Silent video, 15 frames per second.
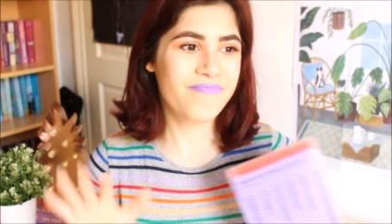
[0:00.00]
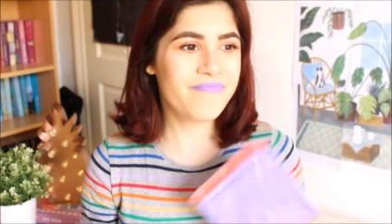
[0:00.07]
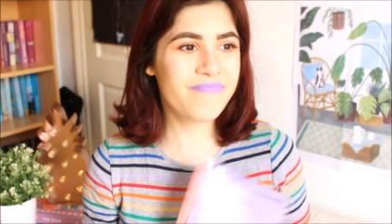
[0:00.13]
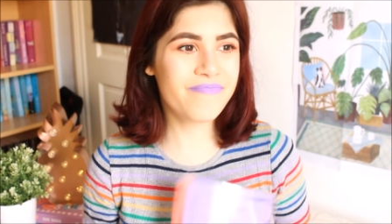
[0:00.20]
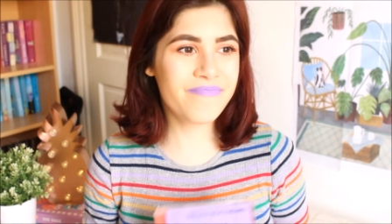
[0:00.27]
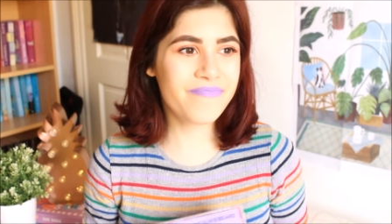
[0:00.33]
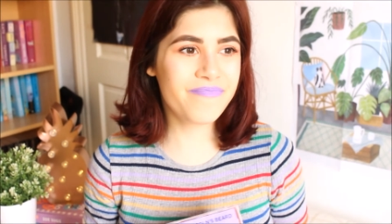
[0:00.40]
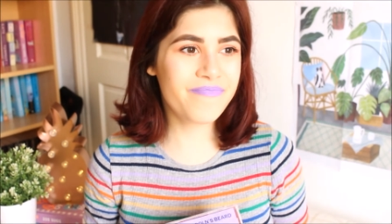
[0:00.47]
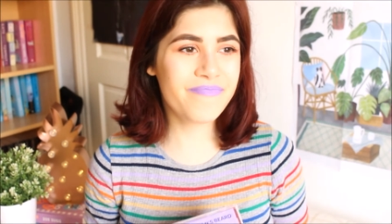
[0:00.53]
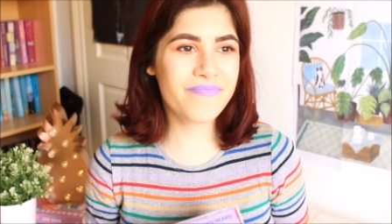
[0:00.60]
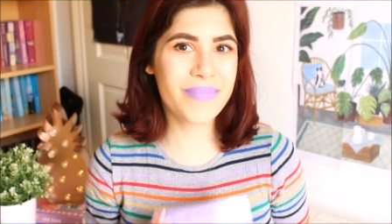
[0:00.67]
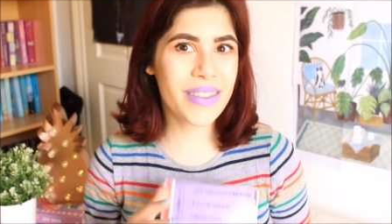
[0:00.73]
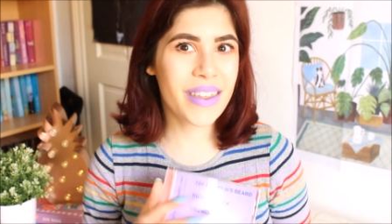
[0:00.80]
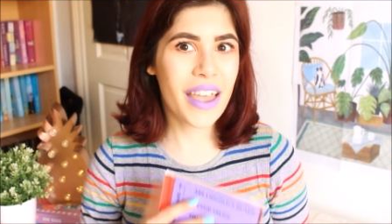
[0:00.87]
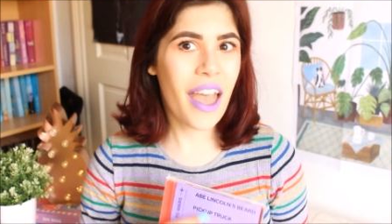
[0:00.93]

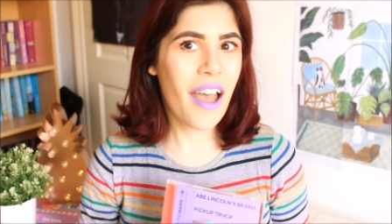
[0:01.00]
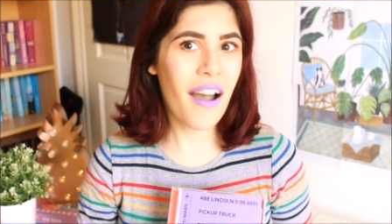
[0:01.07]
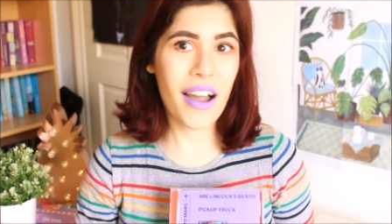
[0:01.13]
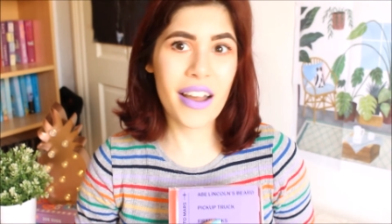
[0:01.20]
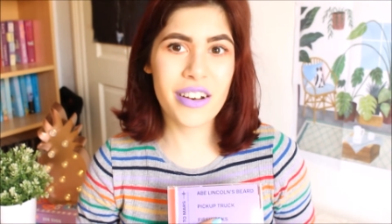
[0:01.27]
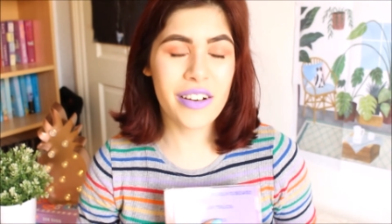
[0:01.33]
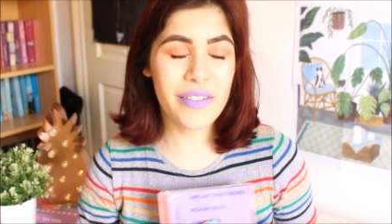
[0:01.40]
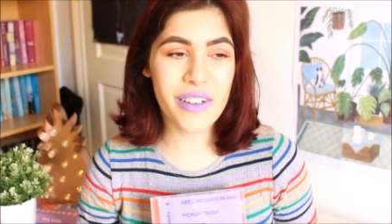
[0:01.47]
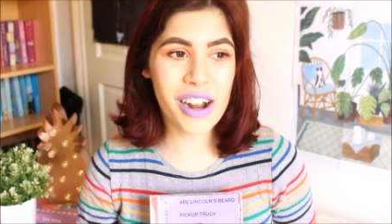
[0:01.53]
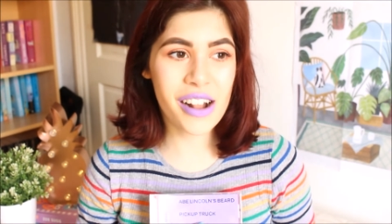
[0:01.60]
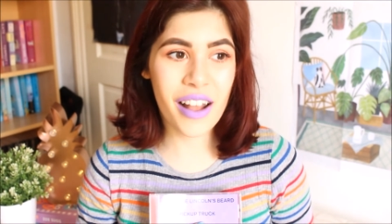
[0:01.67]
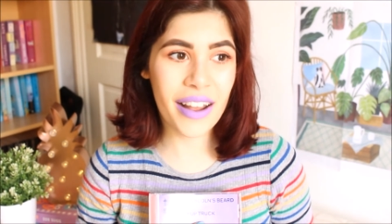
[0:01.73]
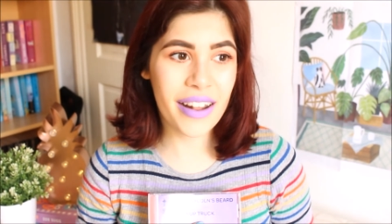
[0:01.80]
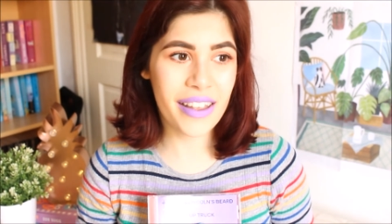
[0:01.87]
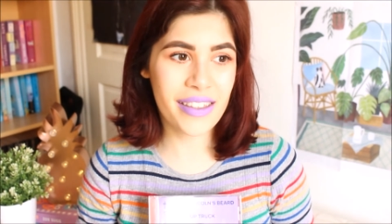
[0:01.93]
I don't really
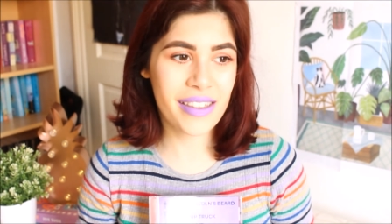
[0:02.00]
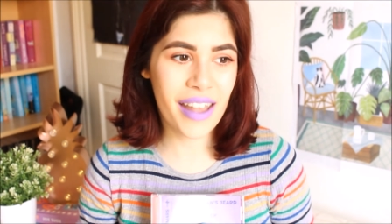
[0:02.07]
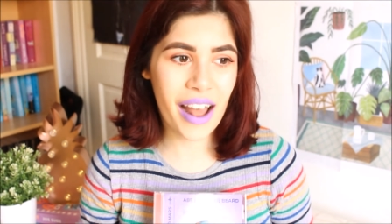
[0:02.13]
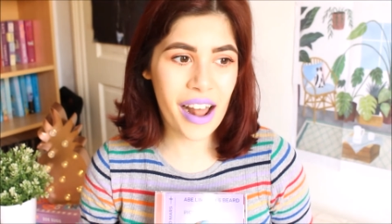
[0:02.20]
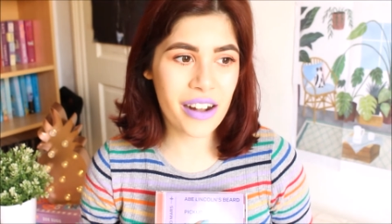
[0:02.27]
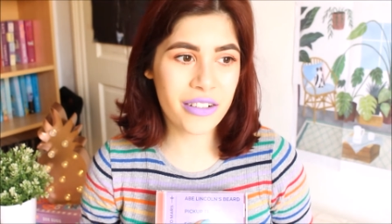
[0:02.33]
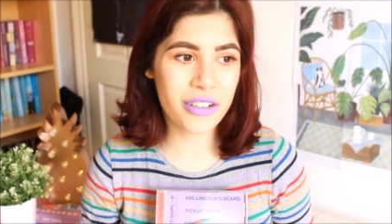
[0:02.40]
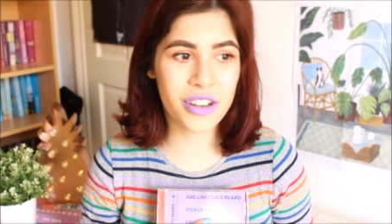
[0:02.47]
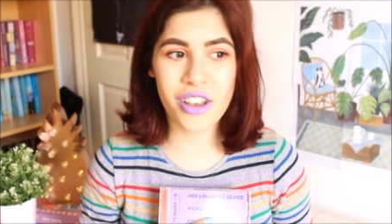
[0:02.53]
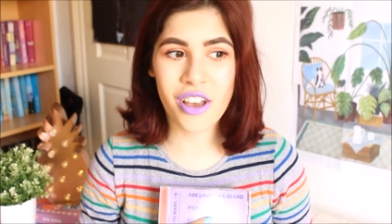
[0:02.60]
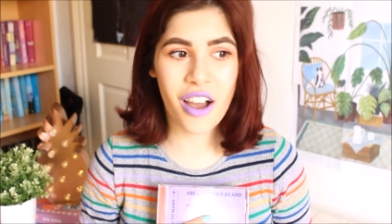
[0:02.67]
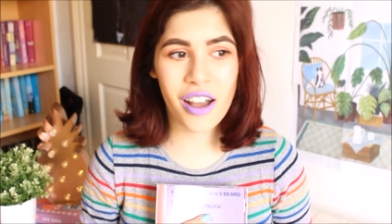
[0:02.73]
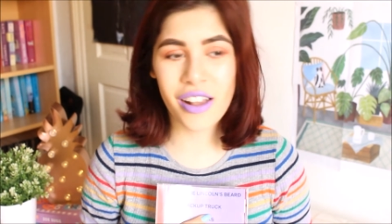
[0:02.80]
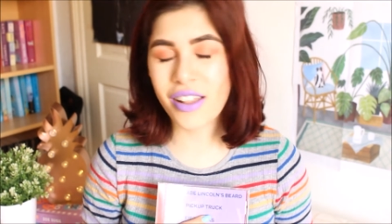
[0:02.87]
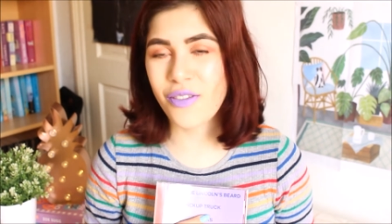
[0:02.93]
like this sound, you
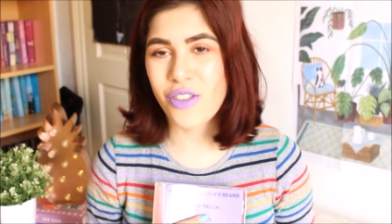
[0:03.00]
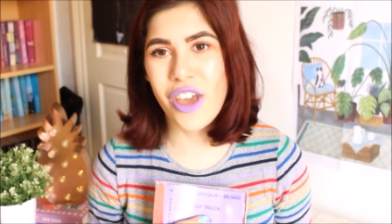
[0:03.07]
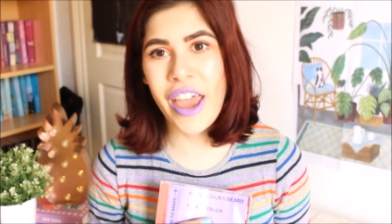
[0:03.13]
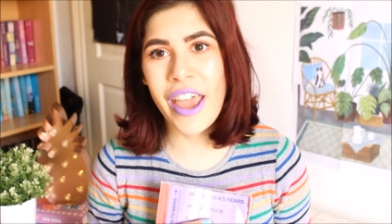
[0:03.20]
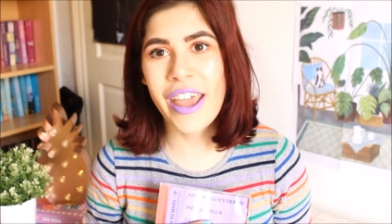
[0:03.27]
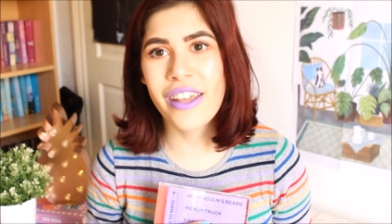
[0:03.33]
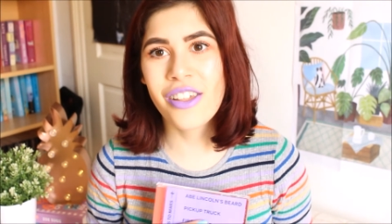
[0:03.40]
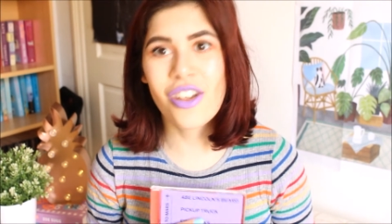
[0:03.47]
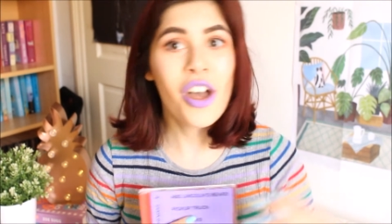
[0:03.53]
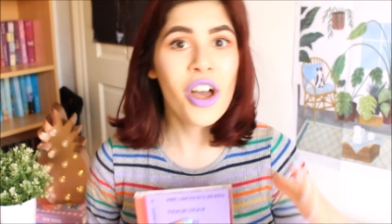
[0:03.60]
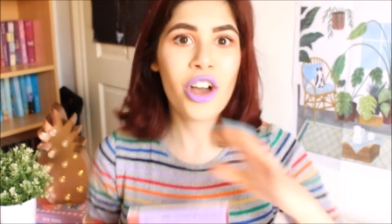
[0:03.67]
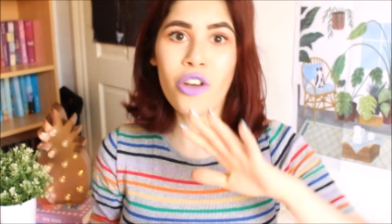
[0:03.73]
guys have changed,